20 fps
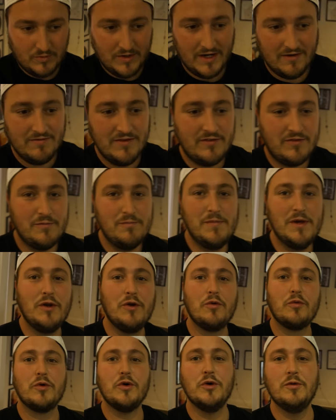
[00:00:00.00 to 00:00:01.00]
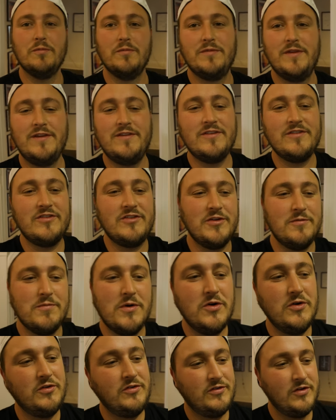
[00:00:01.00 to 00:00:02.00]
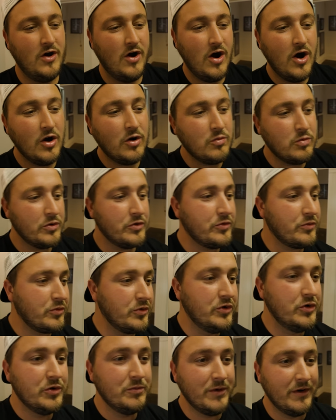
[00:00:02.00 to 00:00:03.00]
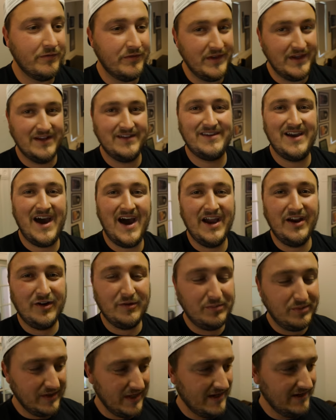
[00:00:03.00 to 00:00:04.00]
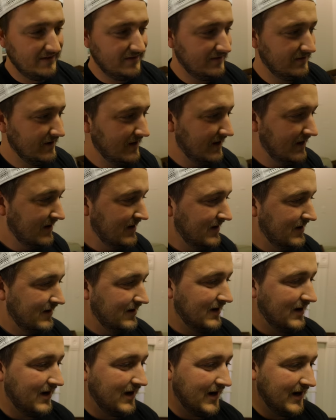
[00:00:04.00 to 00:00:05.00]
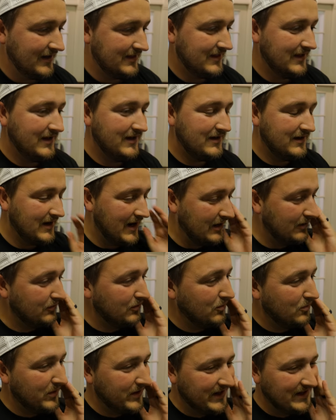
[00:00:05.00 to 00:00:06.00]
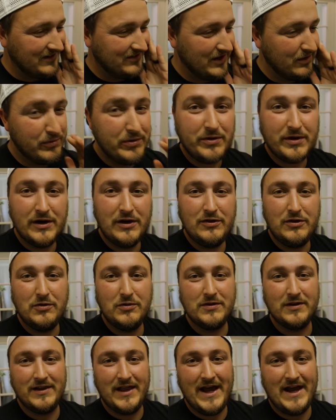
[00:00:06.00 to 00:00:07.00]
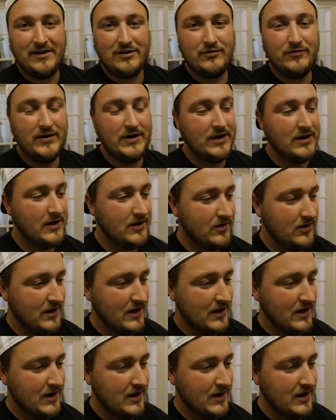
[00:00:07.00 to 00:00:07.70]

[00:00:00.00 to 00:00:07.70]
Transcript: we have this middle room. This is the most awkward room of the entire place. Uh, I think, I don't know what I said we were gonna do in the last video,